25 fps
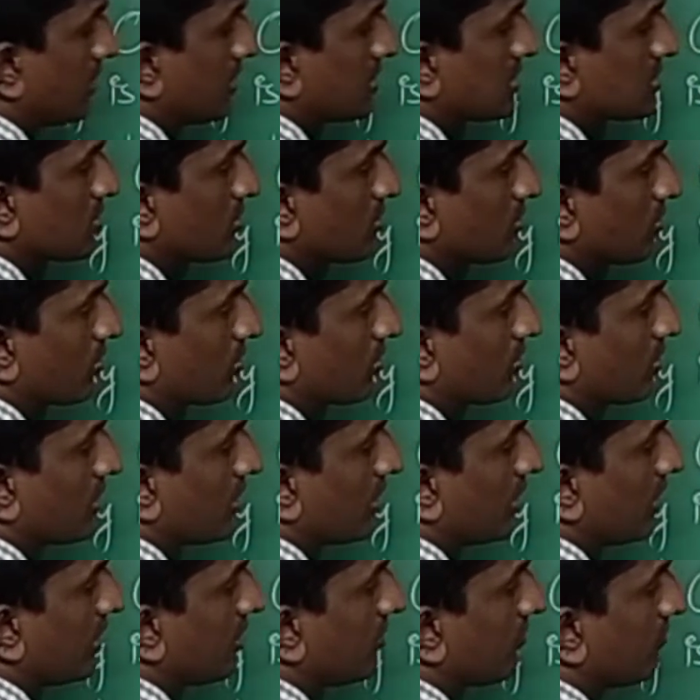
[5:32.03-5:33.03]
So
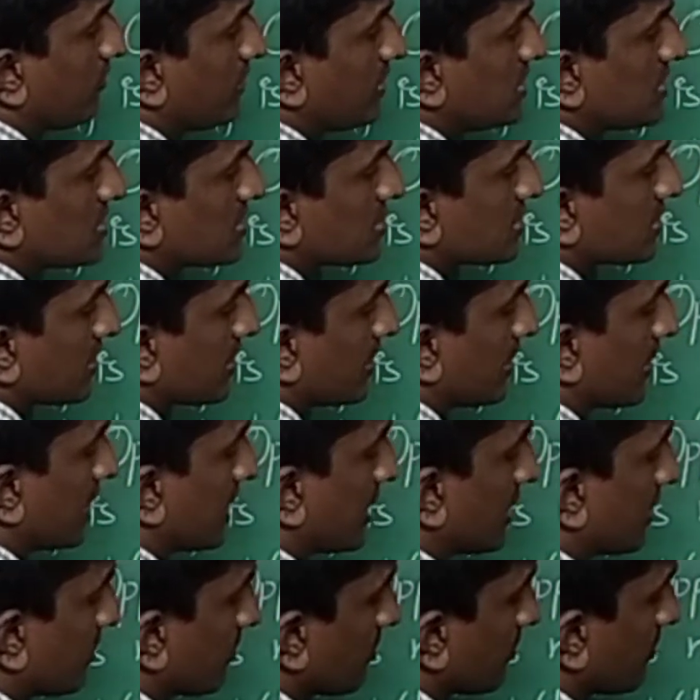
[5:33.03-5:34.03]
F is
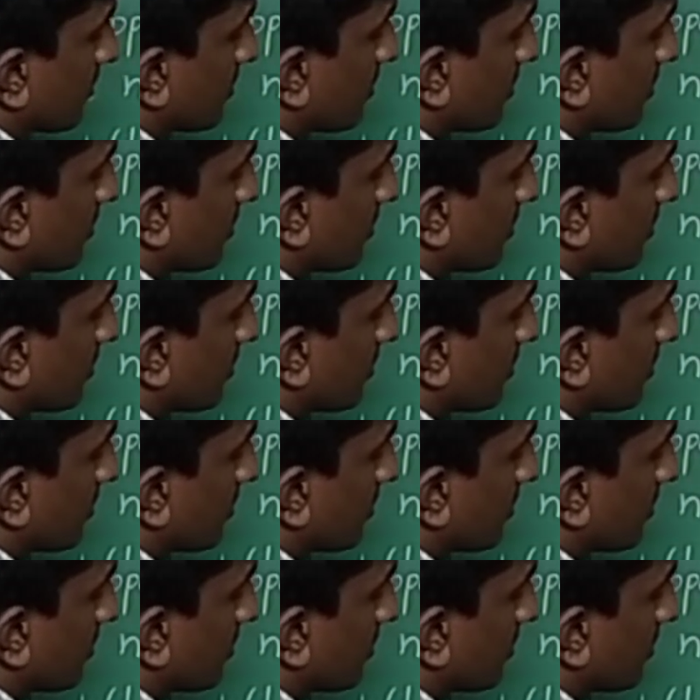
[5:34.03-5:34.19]
negative